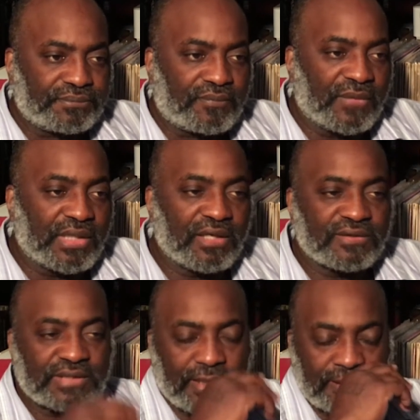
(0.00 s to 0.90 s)
There's
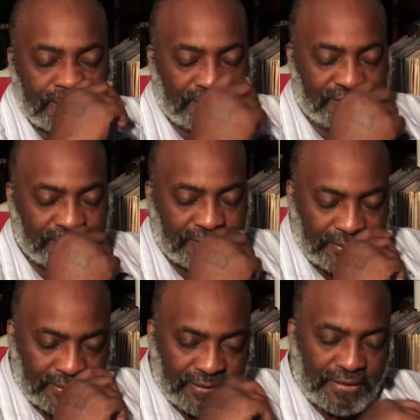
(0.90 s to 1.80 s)
a
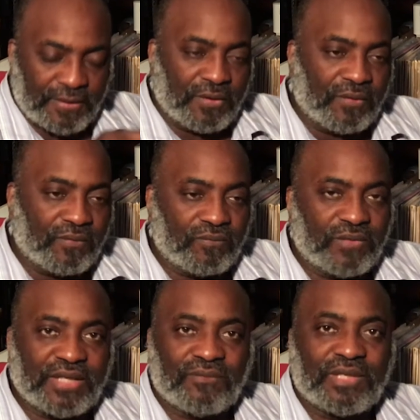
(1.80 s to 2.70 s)

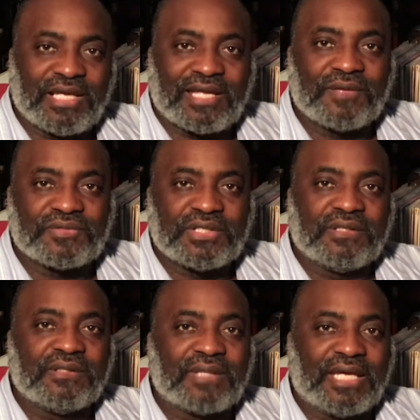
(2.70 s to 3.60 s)
when it comes
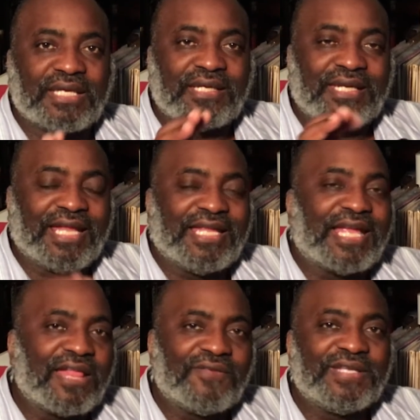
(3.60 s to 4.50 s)
to like getting
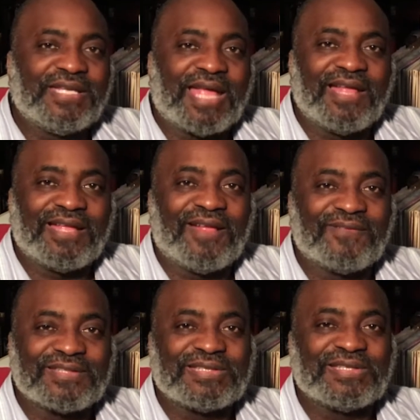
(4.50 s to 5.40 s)
out of the
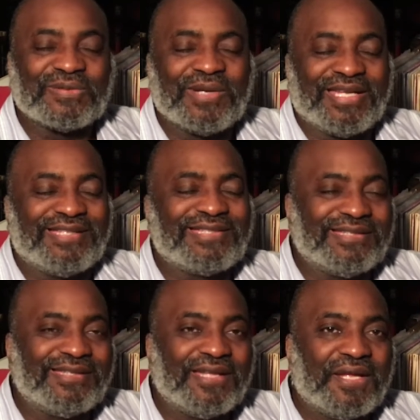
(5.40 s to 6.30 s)
situation.
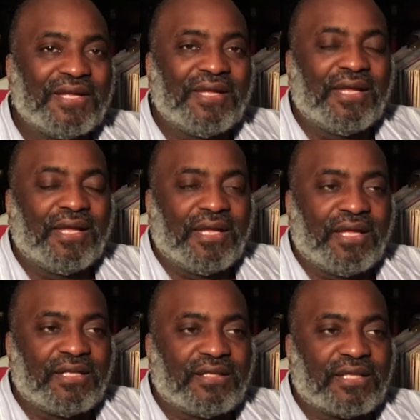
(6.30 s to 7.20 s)

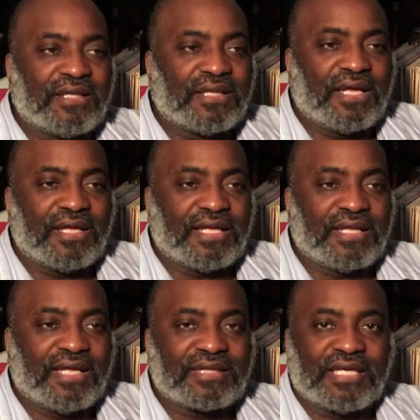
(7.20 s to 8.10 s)
I
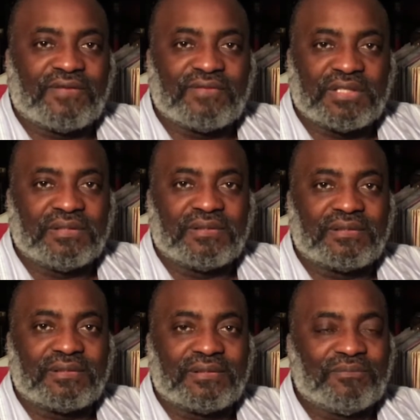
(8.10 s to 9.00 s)
think of the
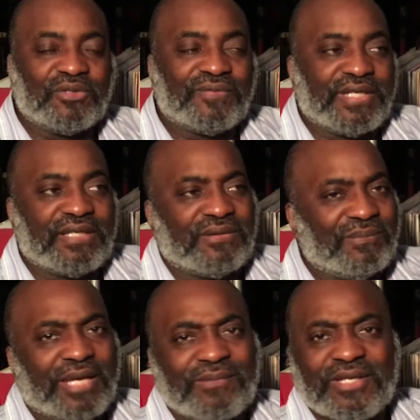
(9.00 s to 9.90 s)
movie. You
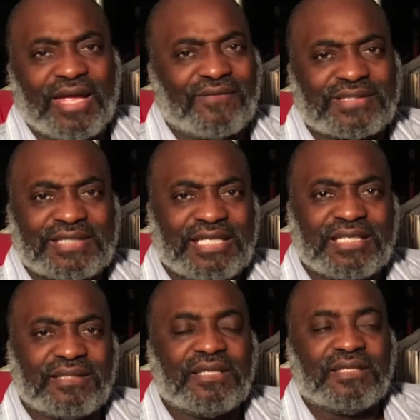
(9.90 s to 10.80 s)
maybe haven't seen it.
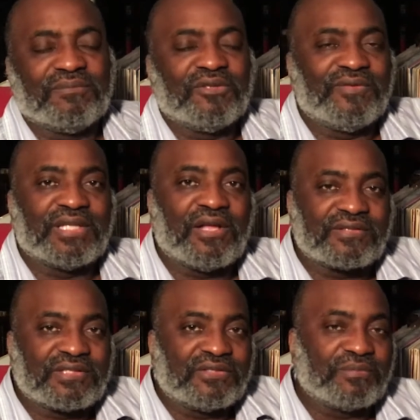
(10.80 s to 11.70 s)
The movie Lost
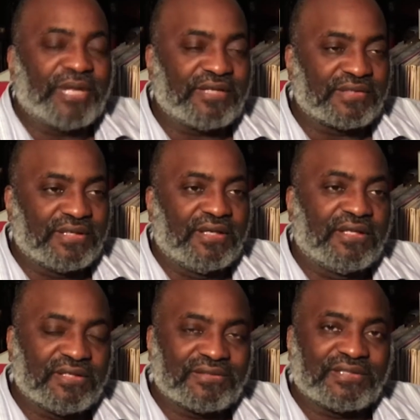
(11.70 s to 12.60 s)
in Space.
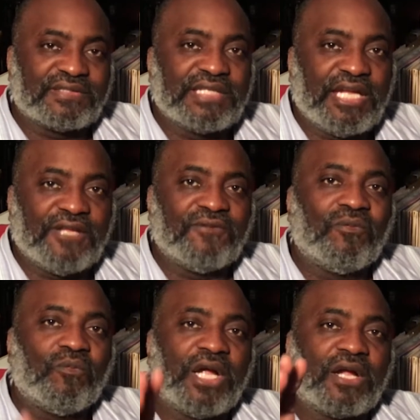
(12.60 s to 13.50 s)
There's a scene
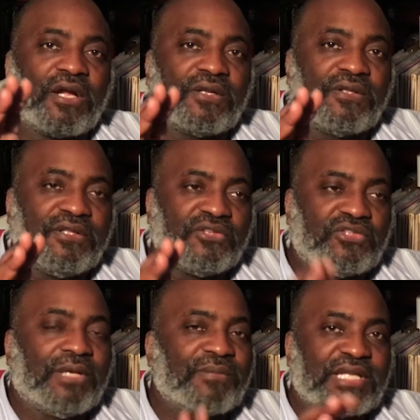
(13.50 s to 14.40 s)
where the
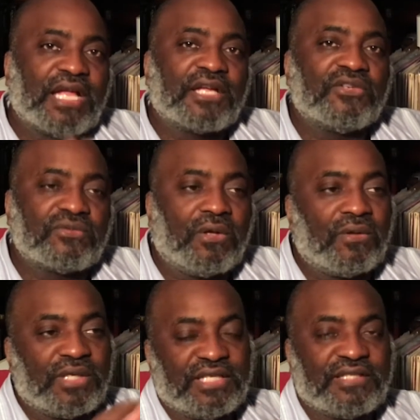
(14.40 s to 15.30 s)
ship is out of control
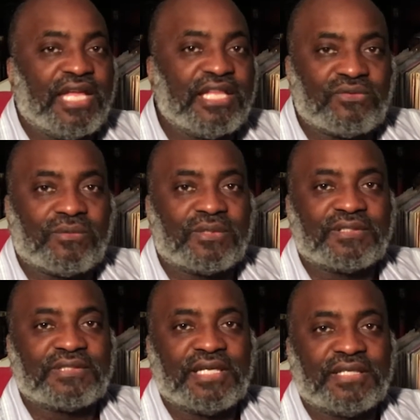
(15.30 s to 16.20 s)
and is heading toward the
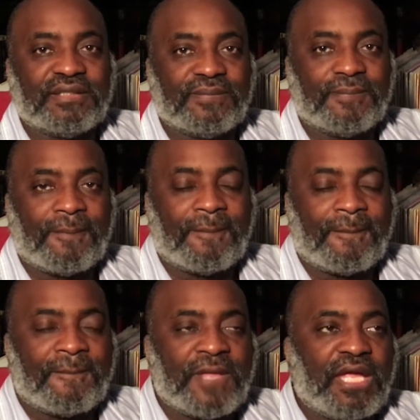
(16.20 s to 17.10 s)
sun.
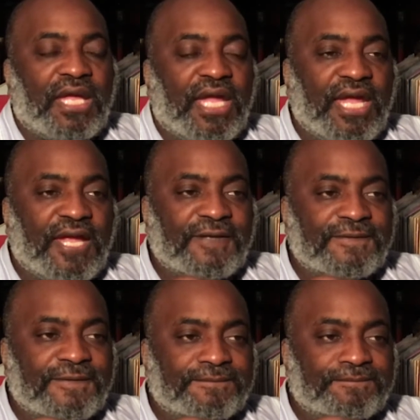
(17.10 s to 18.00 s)
And
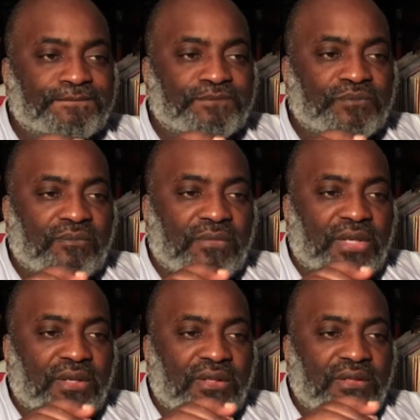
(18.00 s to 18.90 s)

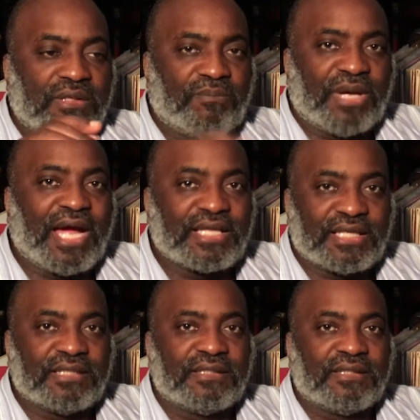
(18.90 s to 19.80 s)
the pilot
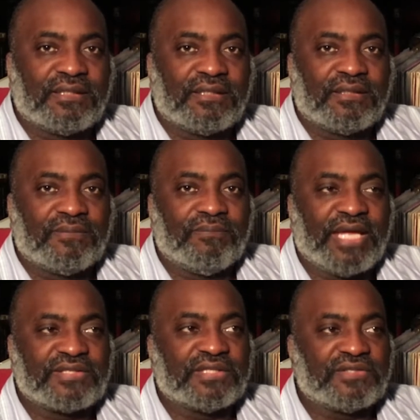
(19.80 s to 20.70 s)
makes
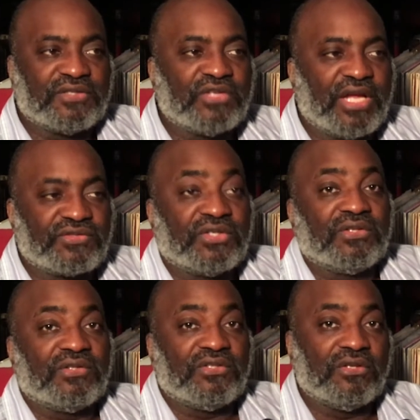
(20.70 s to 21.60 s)
the suggestion,
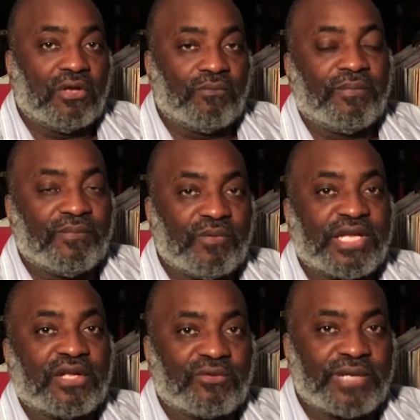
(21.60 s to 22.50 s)
we can
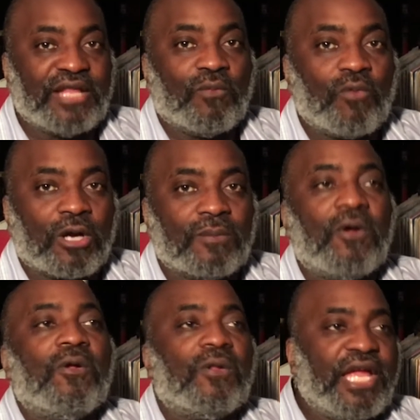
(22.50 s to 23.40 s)
create a
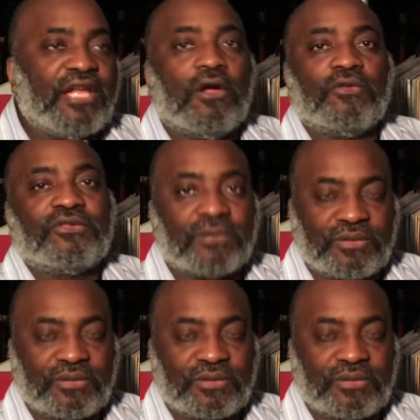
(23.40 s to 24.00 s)
wormhole and go through.